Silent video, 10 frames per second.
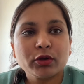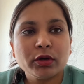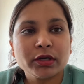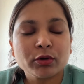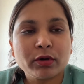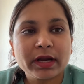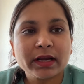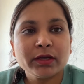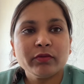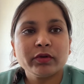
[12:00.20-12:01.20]
it
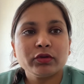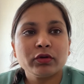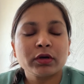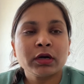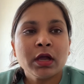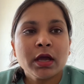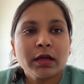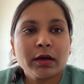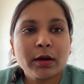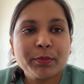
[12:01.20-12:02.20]
correctly with your
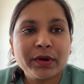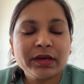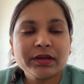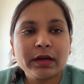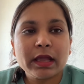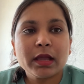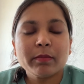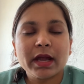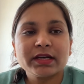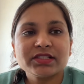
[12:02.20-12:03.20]
print name
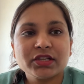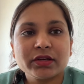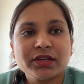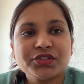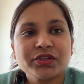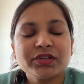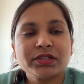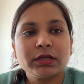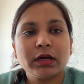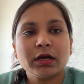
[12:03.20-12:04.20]
and signature,
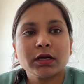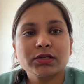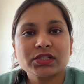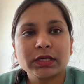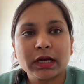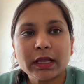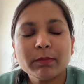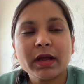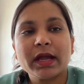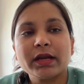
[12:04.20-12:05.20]

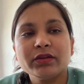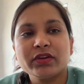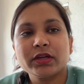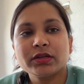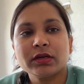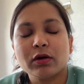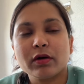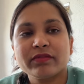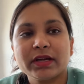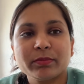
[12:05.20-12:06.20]
time and date
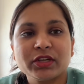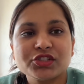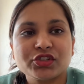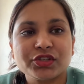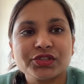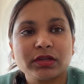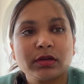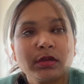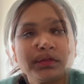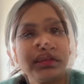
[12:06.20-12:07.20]
of the administration.
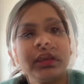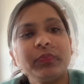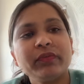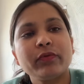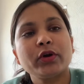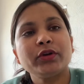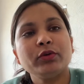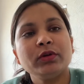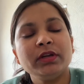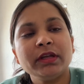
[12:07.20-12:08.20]
And again, before
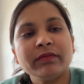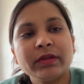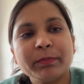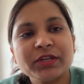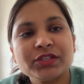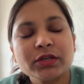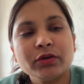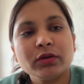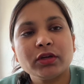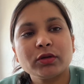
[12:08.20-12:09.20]
you leave the patient,
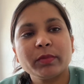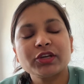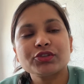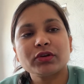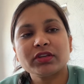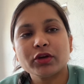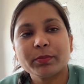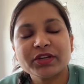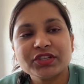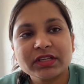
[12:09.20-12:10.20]
you need to make sure that your
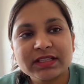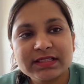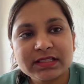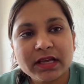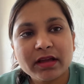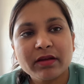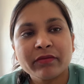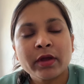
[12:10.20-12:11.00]
patient is safe.